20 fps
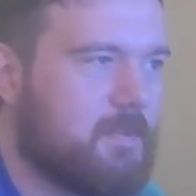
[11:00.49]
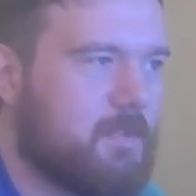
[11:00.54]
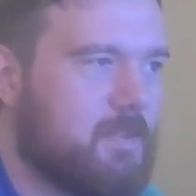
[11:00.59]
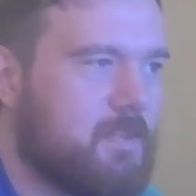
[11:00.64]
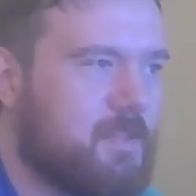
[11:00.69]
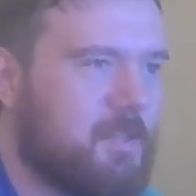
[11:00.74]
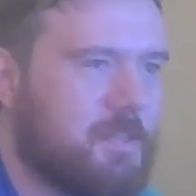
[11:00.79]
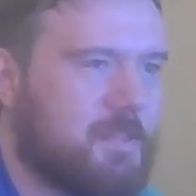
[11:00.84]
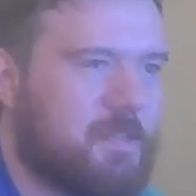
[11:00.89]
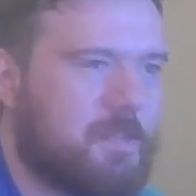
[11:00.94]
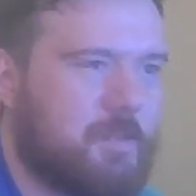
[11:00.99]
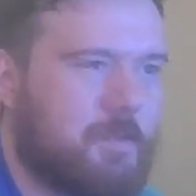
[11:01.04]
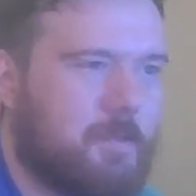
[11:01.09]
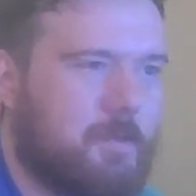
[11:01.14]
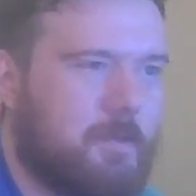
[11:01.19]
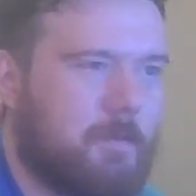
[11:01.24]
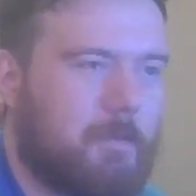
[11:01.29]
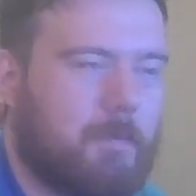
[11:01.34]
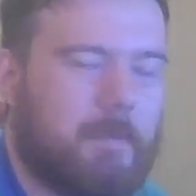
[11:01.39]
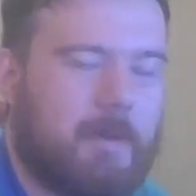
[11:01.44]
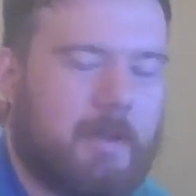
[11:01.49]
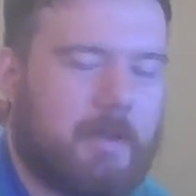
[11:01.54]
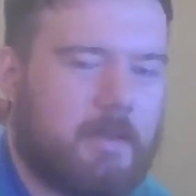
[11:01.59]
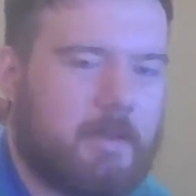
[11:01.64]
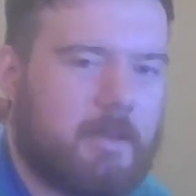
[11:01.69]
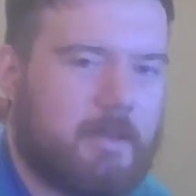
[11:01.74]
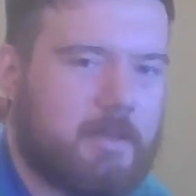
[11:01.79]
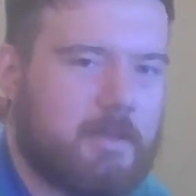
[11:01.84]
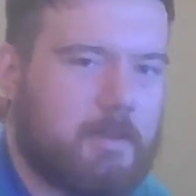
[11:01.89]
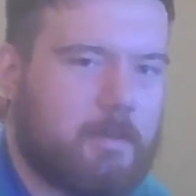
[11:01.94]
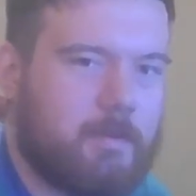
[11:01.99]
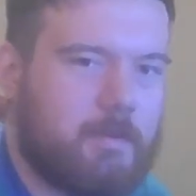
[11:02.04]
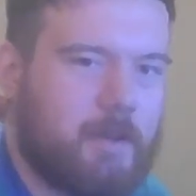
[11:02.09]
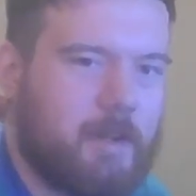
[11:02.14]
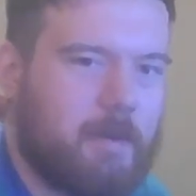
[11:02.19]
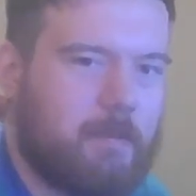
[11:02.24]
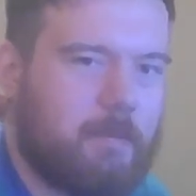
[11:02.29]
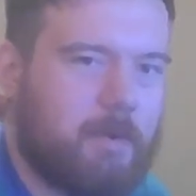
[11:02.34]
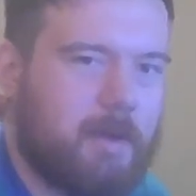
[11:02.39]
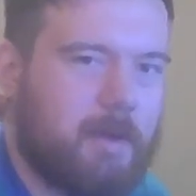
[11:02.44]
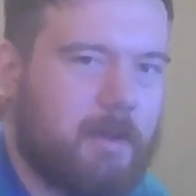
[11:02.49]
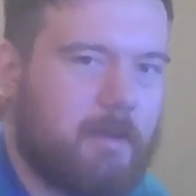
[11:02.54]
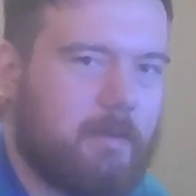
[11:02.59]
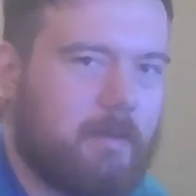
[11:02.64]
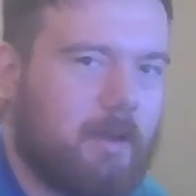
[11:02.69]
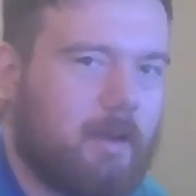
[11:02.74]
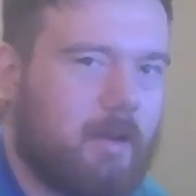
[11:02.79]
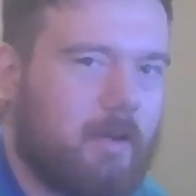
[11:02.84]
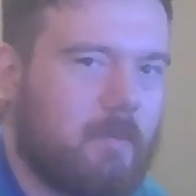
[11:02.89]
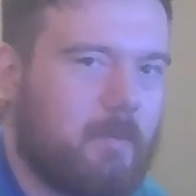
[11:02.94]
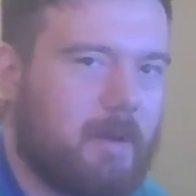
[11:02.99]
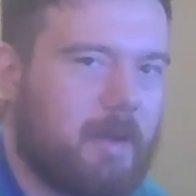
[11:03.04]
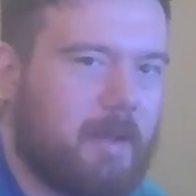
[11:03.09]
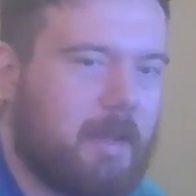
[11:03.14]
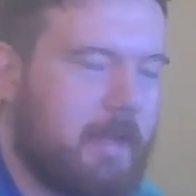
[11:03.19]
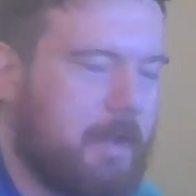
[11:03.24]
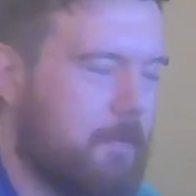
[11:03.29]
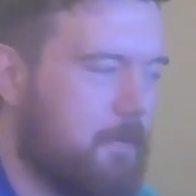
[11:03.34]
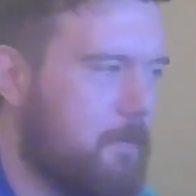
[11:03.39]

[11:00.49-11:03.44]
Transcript: just to try to break All Might even